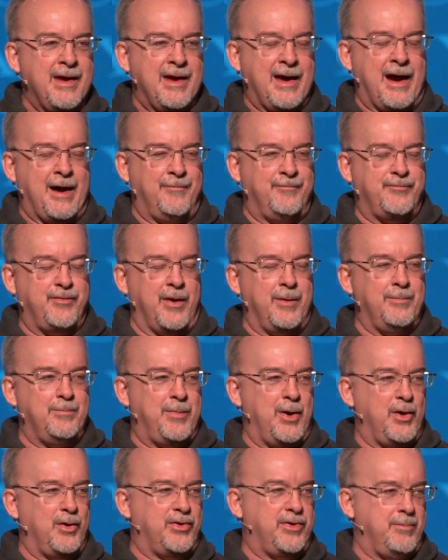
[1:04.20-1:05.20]
um, from
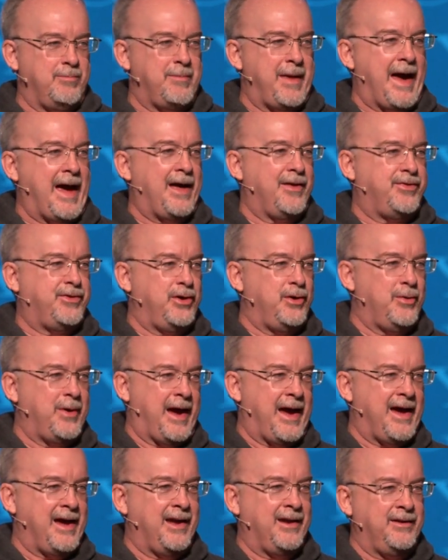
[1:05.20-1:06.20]
both Matthew
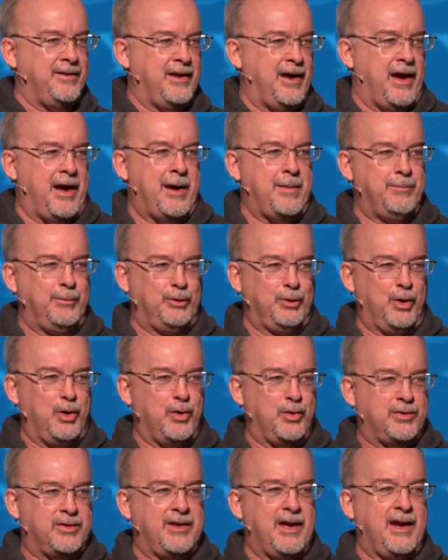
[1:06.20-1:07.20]
and um,
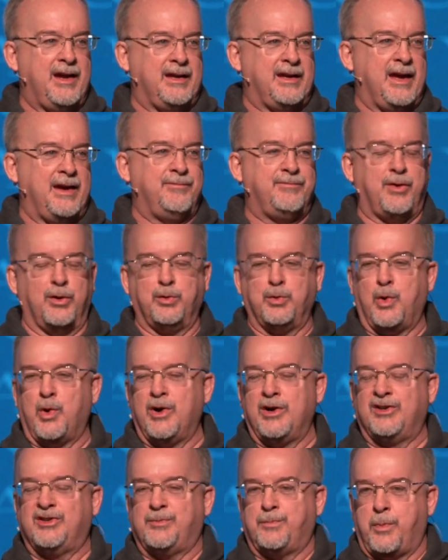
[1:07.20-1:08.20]
Luke. They give the
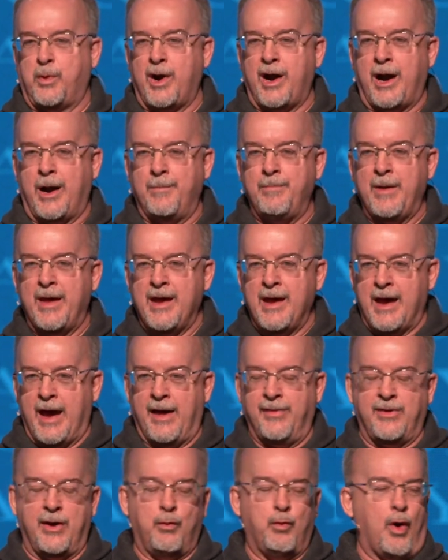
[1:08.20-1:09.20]
Lord's Prayer
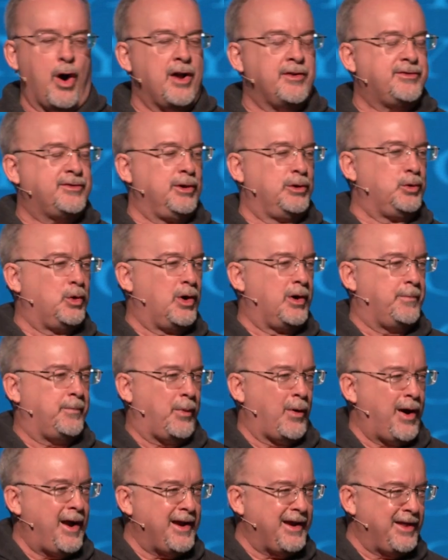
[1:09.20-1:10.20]
and they watch the Lord
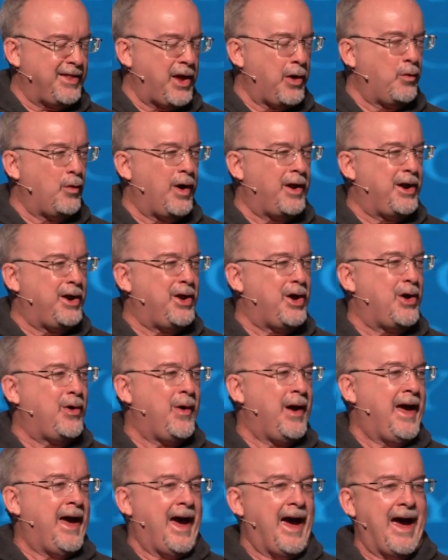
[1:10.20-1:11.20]
praying and they want to know
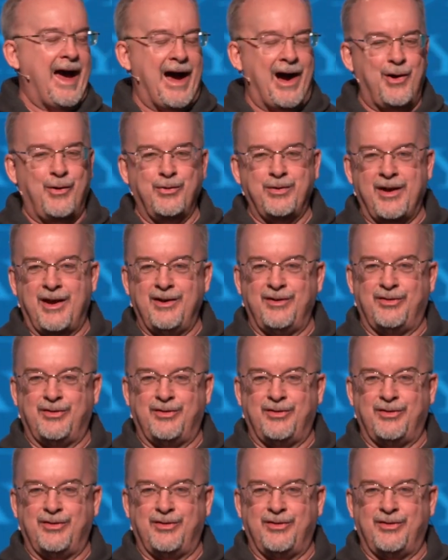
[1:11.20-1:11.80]
how they